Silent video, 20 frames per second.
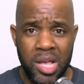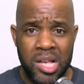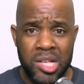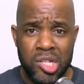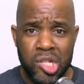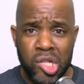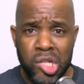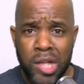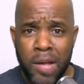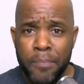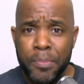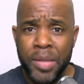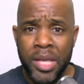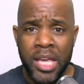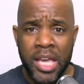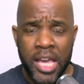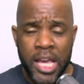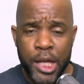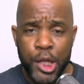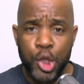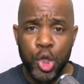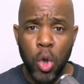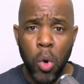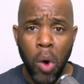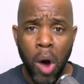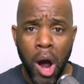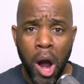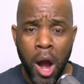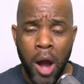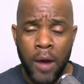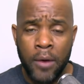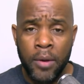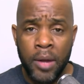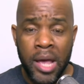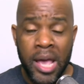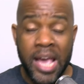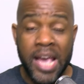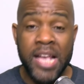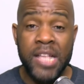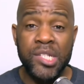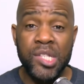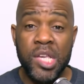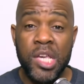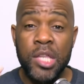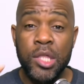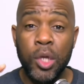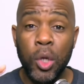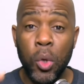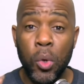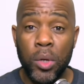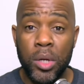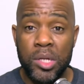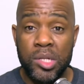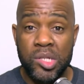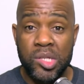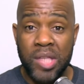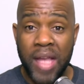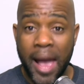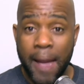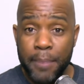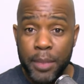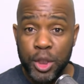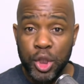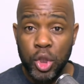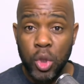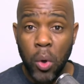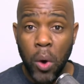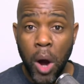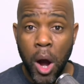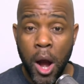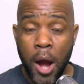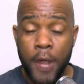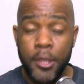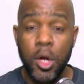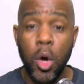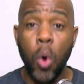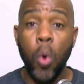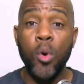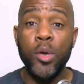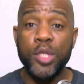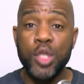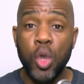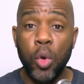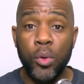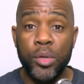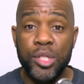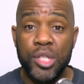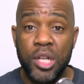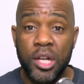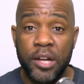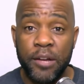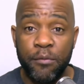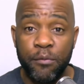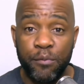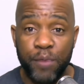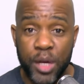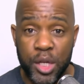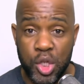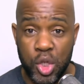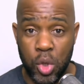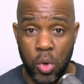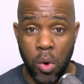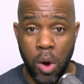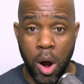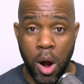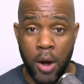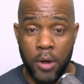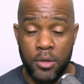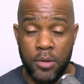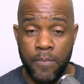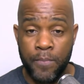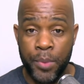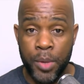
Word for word: something in your heart. It's either going to establish your heart or it's going to convict your heart.